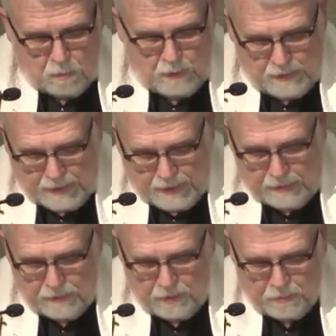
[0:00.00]
One day,
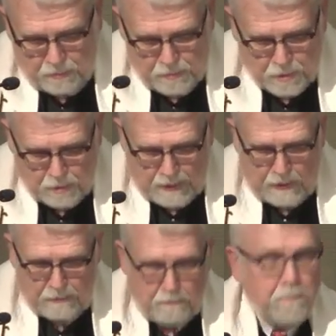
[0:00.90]
a huge
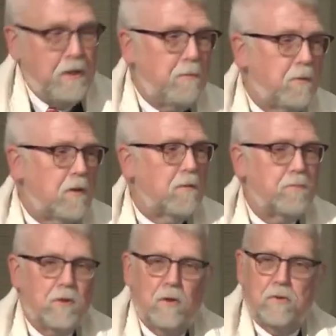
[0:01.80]
crowd of people
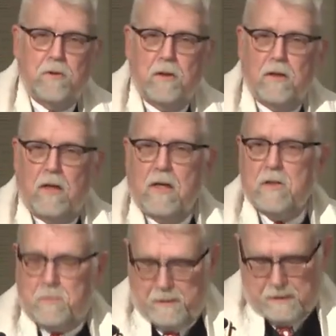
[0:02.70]
approached the
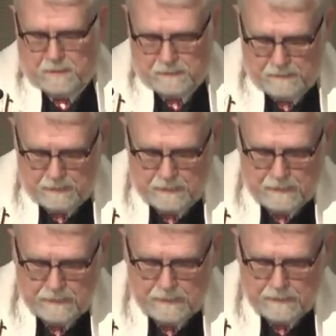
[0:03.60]
hospital.
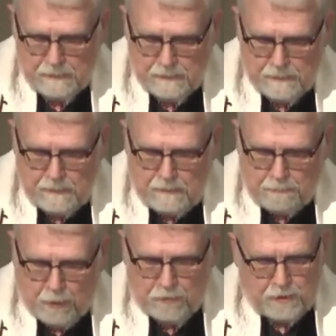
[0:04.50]

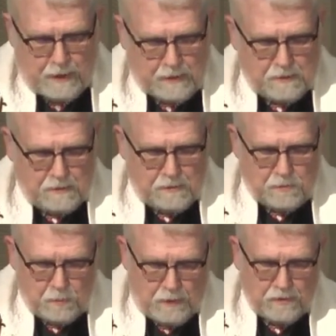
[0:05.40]
Both
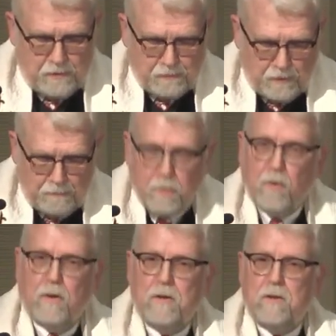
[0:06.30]
doctors went to the front
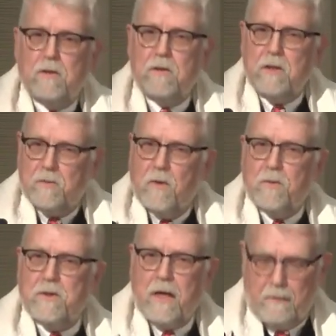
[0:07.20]
porch to see what
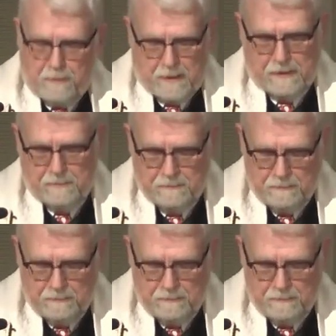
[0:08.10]
was happening.